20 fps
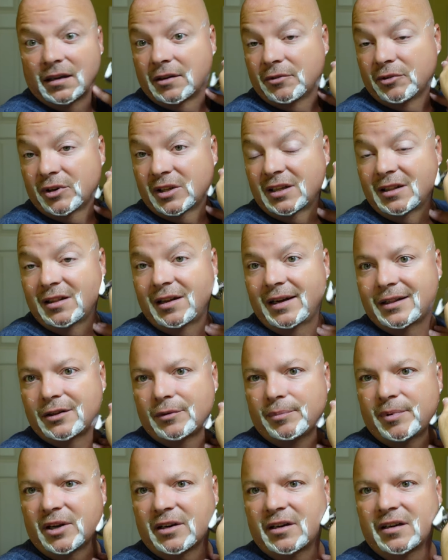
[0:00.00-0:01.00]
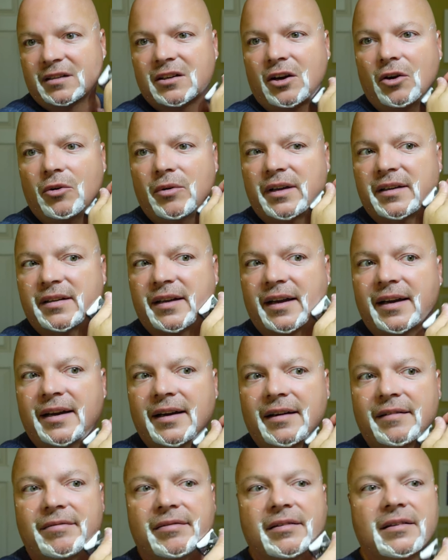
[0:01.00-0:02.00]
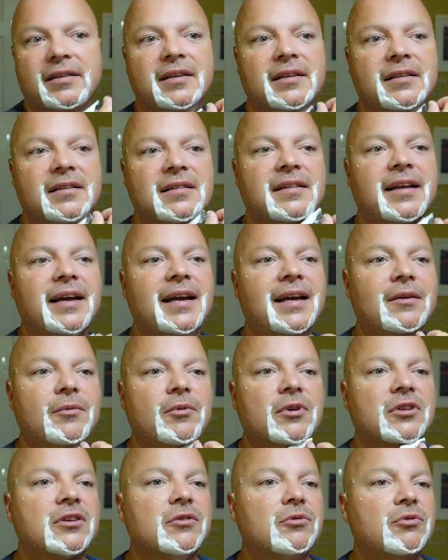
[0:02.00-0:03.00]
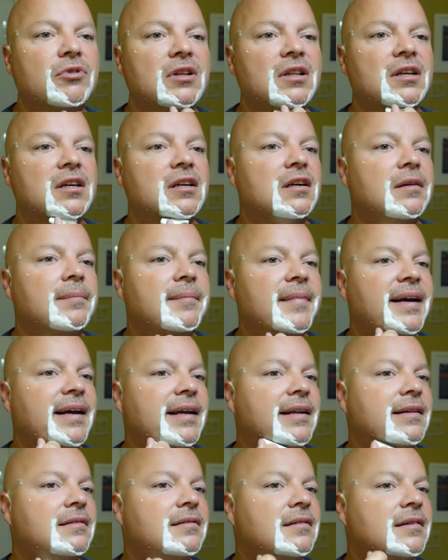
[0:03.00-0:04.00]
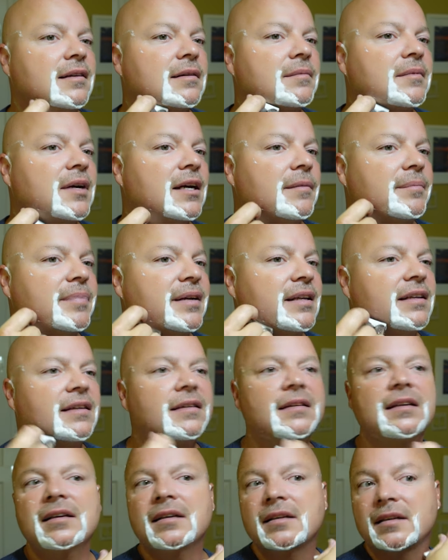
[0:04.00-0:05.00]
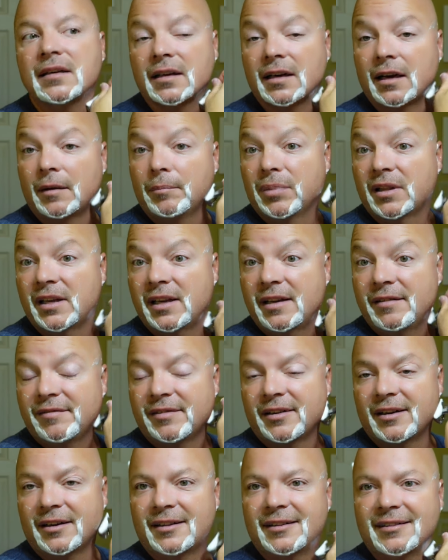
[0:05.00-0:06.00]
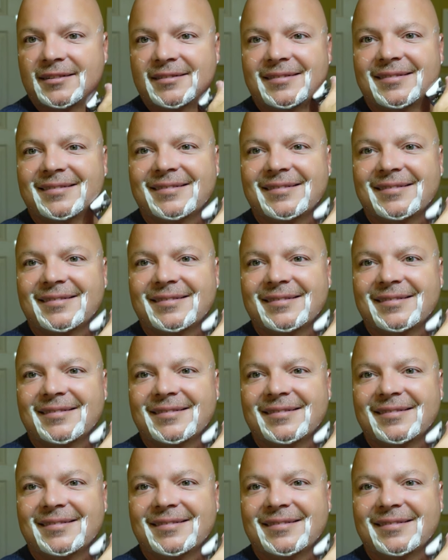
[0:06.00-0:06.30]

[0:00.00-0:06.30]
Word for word: really like the products. Always have. Stan was a really good man, in my opinion. And I believe uh,